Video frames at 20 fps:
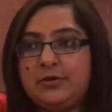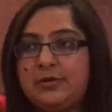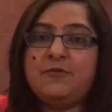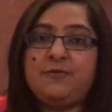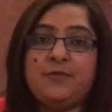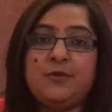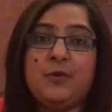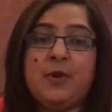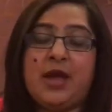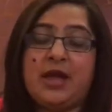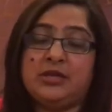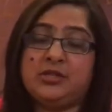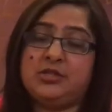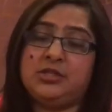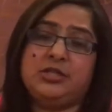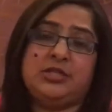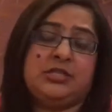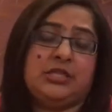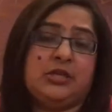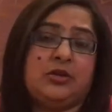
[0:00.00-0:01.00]
If you
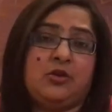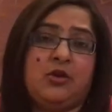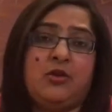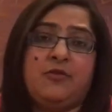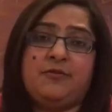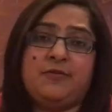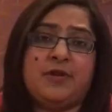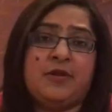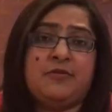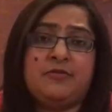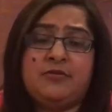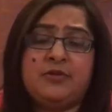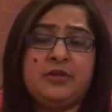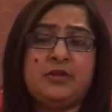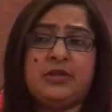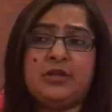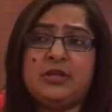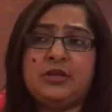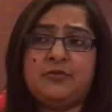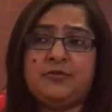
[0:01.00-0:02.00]
actually take off
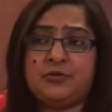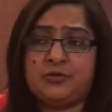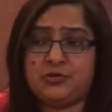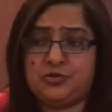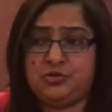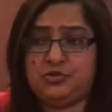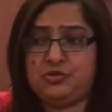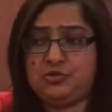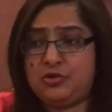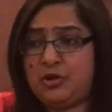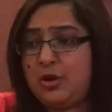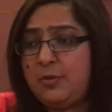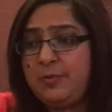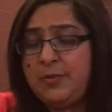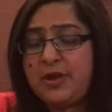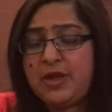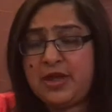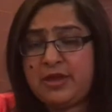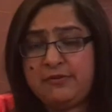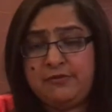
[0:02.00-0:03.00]
everything, if you drop
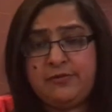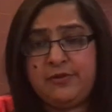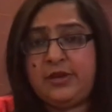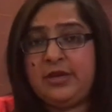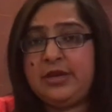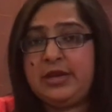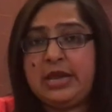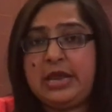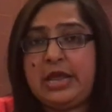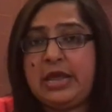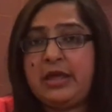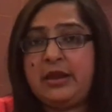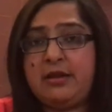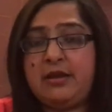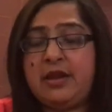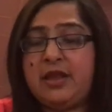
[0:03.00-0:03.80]
every layer,